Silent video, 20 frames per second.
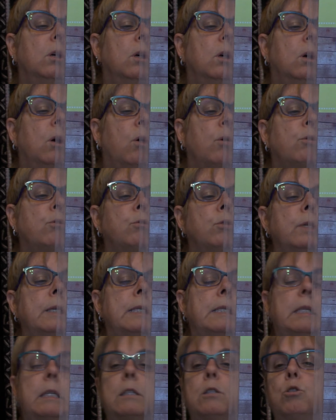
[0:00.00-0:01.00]
or
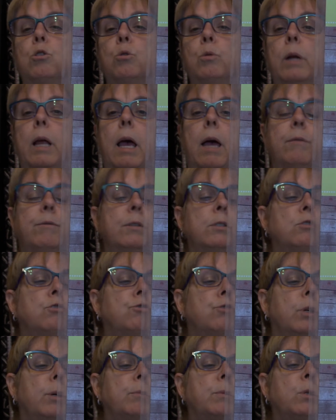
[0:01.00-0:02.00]
36 2.5 inch
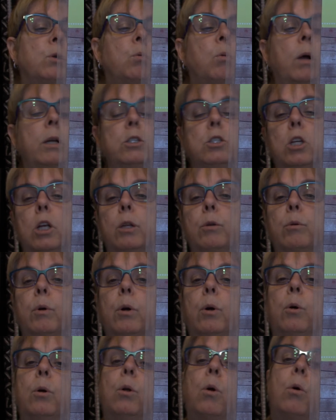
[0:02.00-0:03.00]
strips. So 1 jelly
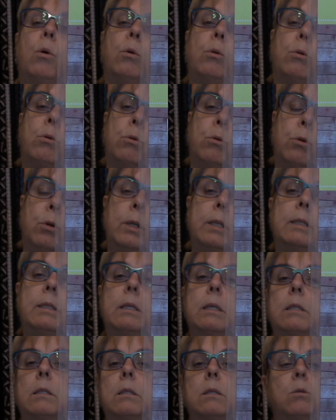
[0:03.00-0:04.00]
roll or
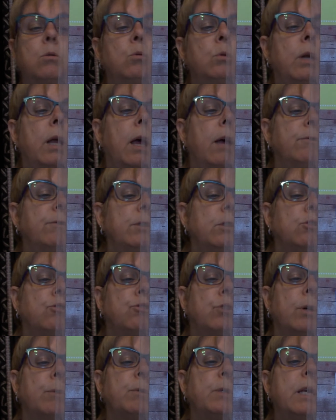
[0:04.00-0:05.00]
36 2.5 inch
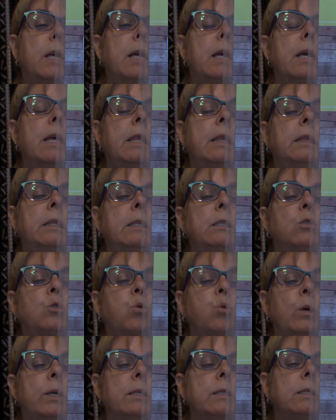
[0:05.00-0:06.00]
strips. The
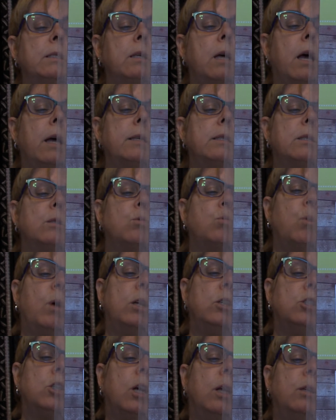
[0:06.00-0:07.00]
twin size is
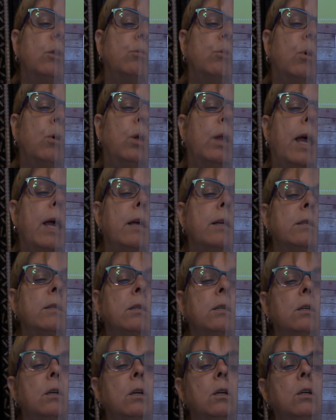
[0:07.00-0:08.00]
1 jelly roll
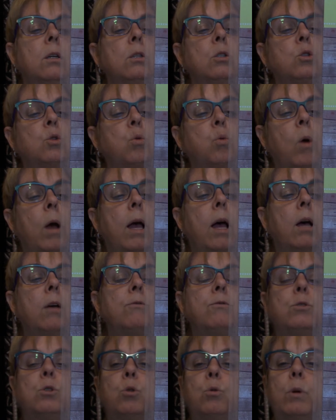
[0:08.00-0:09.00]
and
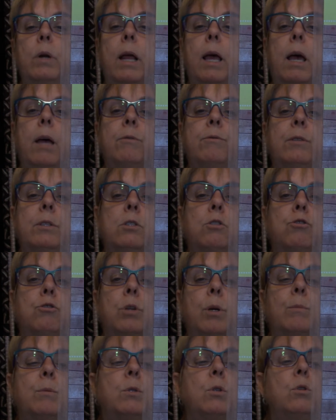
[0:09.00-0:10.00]
12 2.5 inch
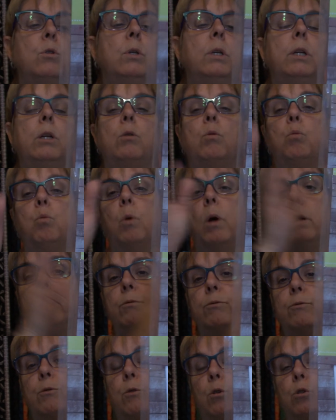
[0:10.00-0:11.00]
strips. So you need
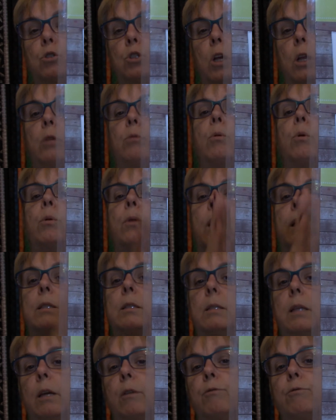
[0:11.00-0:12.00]
1 full jelly roll,
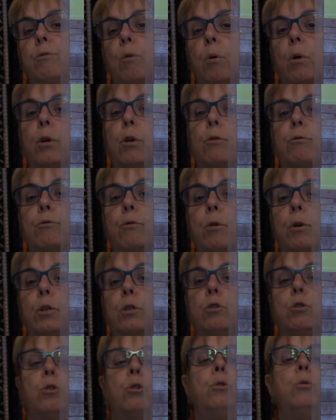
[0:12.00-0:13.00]
that's like 40 or
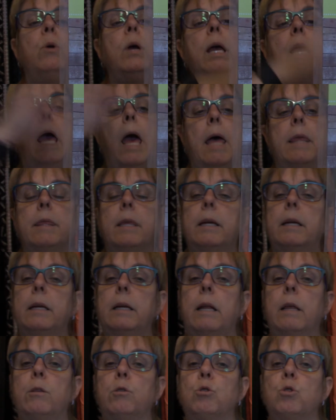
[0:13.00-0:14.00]
42, and then
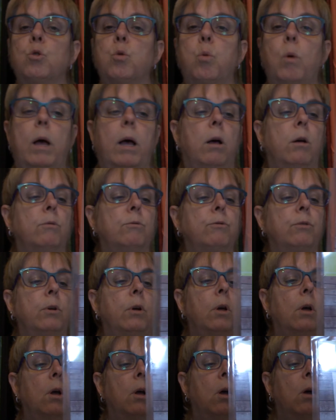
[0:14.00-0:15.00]
another 12.
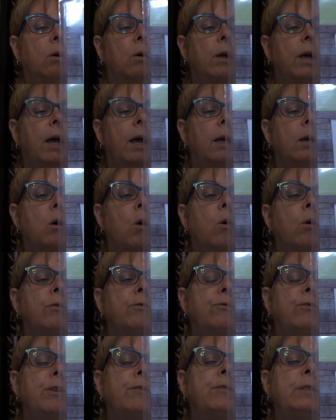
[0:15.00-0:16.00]
Okay, or
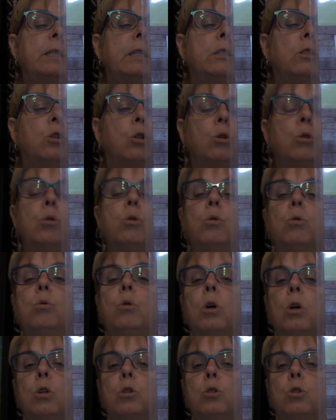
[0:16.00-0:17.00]
52
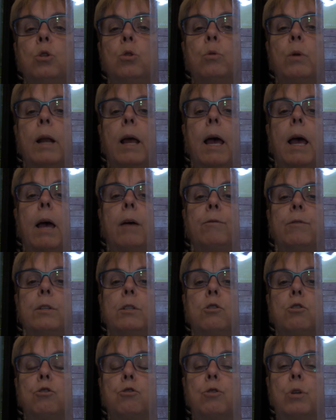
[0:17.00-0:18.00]
2.5
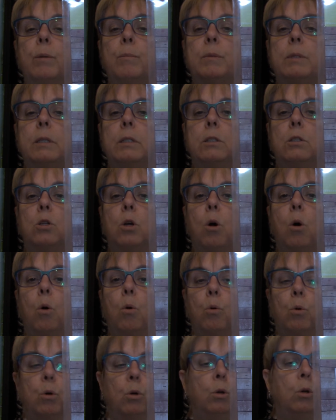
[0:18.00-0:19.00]
inch strips in
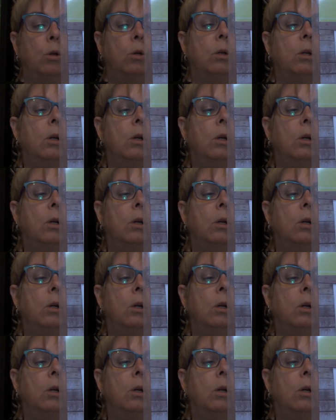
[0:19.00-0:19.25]
total.